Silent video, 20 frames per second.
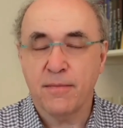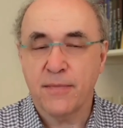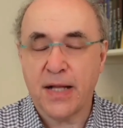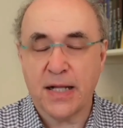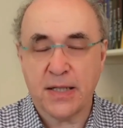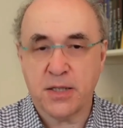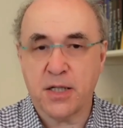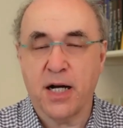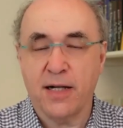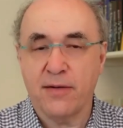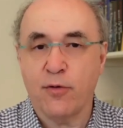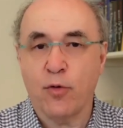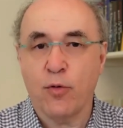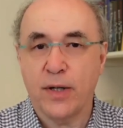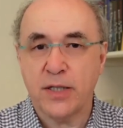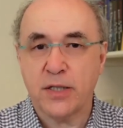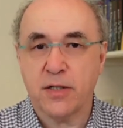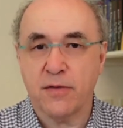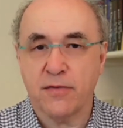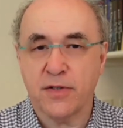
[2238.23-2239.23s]
that's kind of a
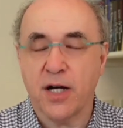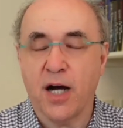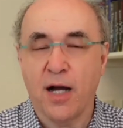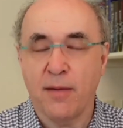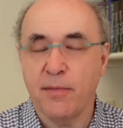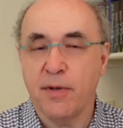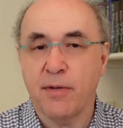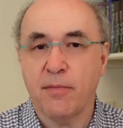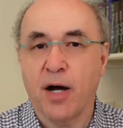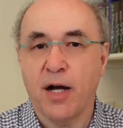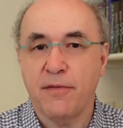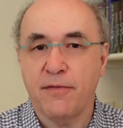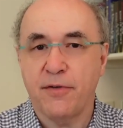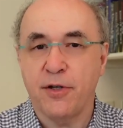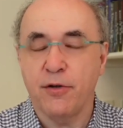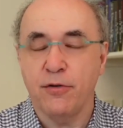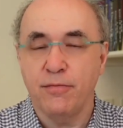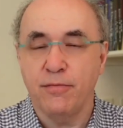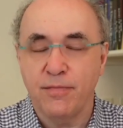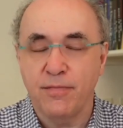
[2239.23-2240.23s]
waste of time in my
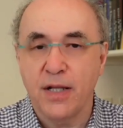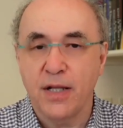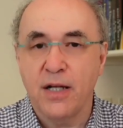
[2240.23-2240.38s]
view